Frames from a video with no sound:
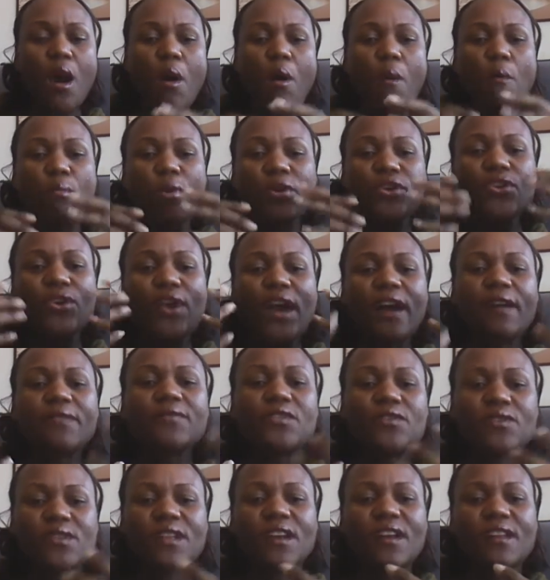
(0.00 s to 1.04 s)
but you have
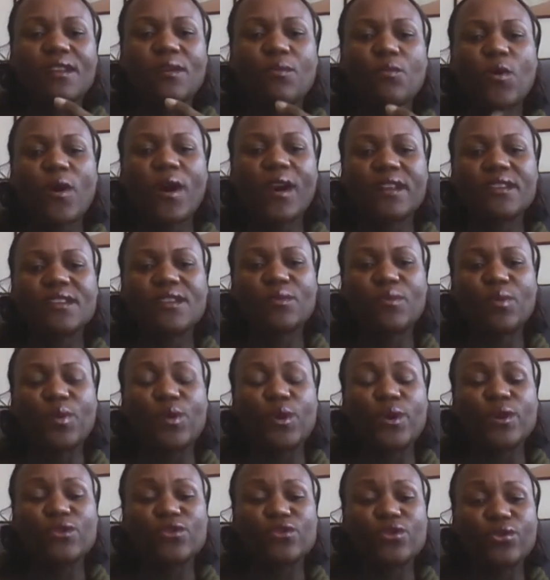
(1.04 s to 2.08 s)
to tell them why it's
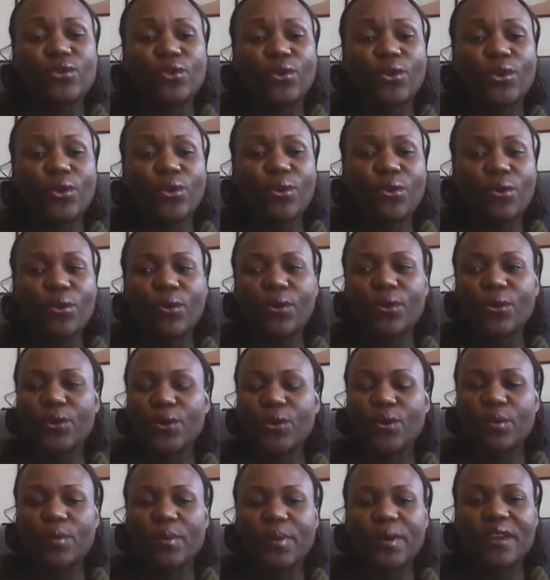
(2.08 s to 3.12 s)
important to you or
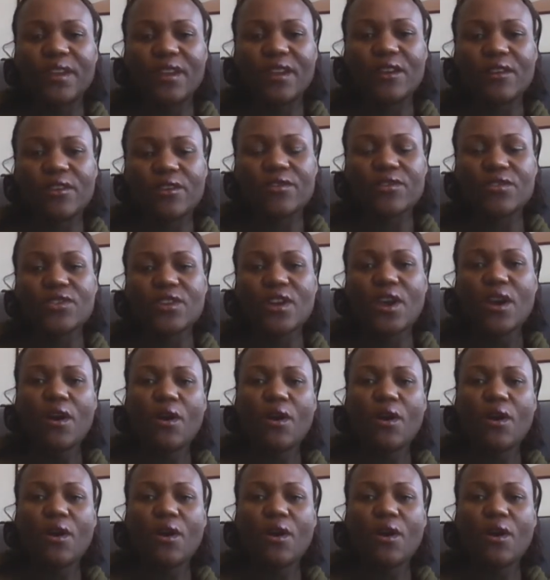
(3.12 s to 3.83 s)
your peers